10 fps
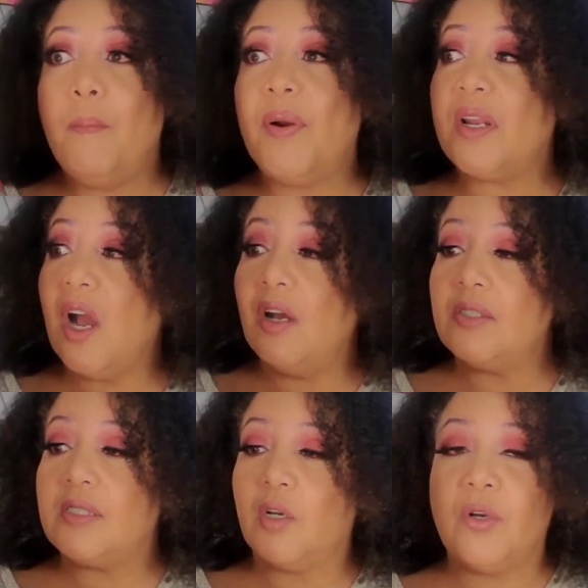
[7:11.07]
but
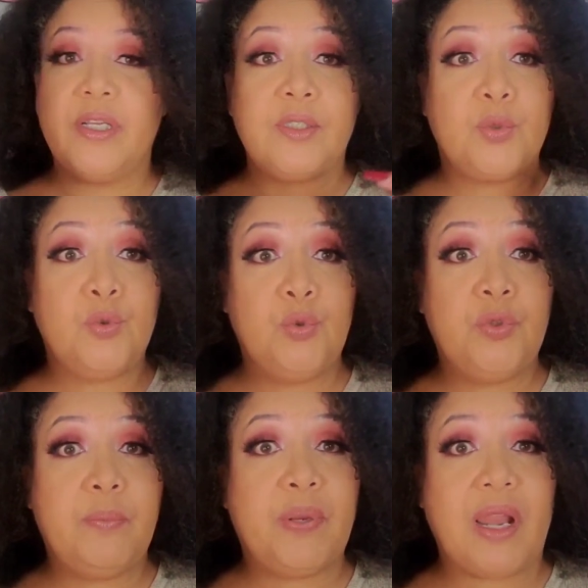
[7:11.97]
also it's
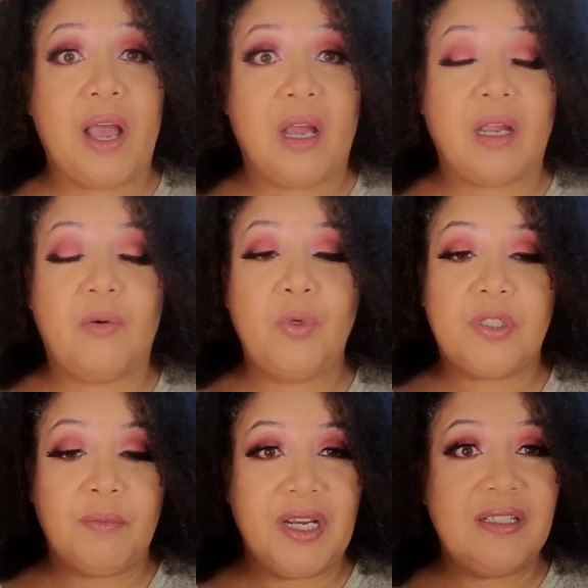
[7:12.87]
Oud Blanc,
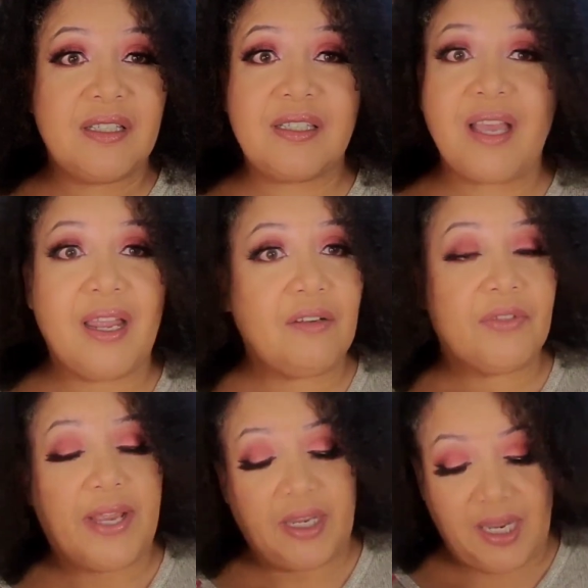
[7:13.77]
which means it's kind of
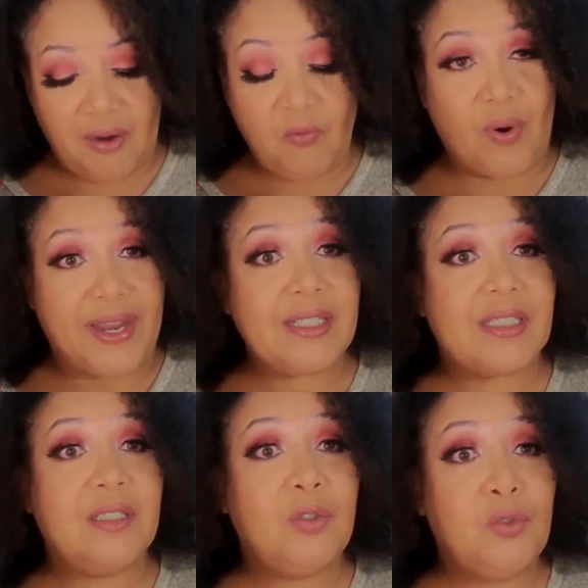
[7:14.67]
like a
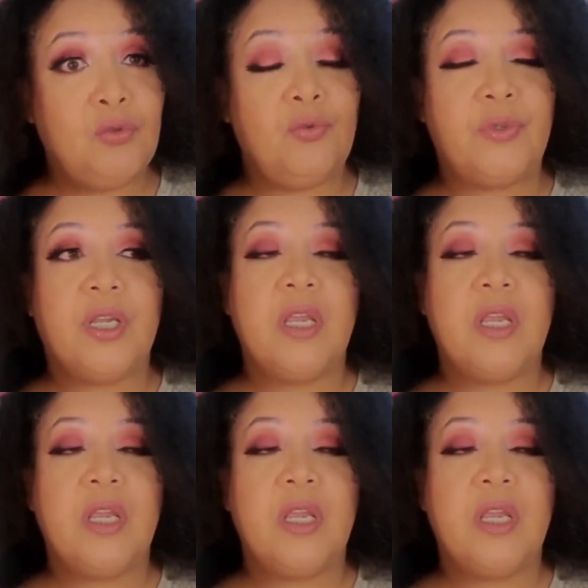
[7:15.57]
white oud.